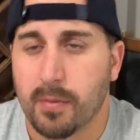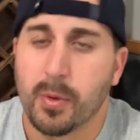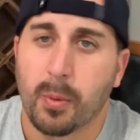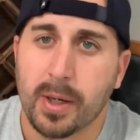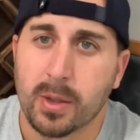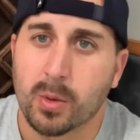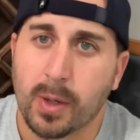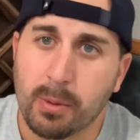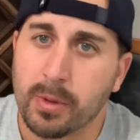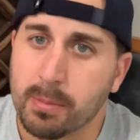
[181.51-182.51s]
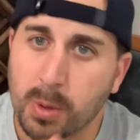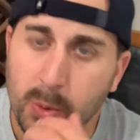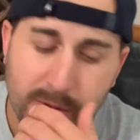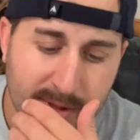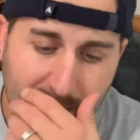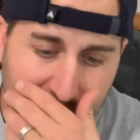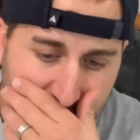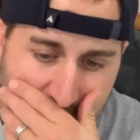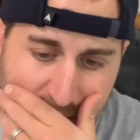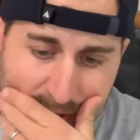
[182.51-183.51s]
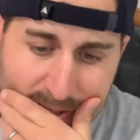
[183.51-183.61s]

the rail, right where the bolt attaches.